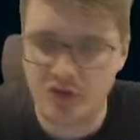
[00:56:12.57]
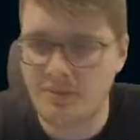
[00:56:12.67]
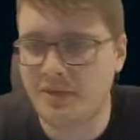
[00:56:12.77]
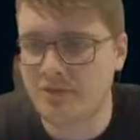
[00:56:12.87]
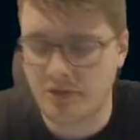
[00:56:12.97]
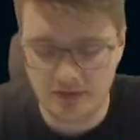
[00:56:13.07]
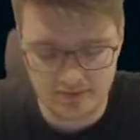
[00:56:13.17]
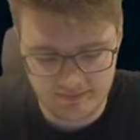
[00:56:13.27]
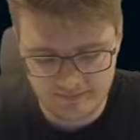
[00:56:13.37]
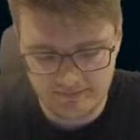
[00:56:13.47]
Or am I wrong?
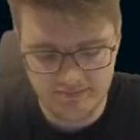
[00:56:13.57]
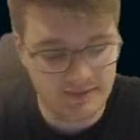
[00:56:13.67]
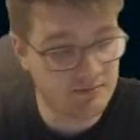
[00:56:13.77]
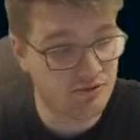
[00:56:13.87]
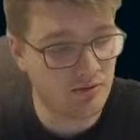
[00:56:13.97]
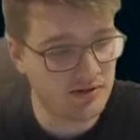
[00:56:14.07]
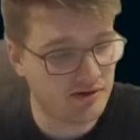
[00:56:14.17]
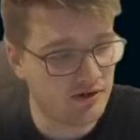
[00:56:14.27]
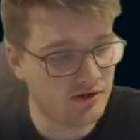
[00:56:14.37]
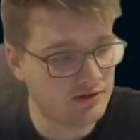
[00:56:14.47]
I'm probably
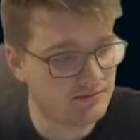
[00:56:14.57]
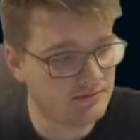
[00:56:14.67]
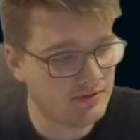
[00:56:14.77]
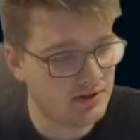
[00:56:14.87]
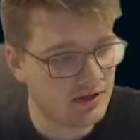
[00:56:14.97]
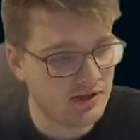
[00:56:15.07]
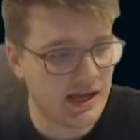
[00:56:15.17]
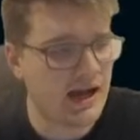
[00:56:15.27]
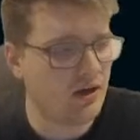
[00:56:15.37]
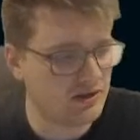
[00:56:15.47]
wrong.
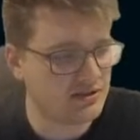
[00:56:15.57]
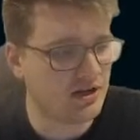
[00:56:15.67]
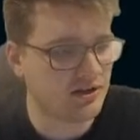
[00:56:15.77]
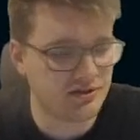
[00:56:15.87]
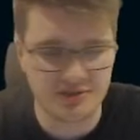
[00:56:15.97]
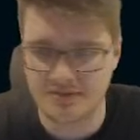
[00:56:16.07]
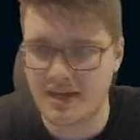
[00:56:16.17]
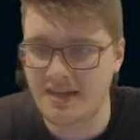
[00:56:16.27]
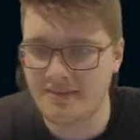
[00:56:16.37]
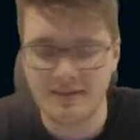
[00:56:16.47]
Yeah, all the Dockers,
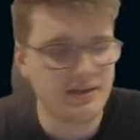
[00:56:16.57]
right?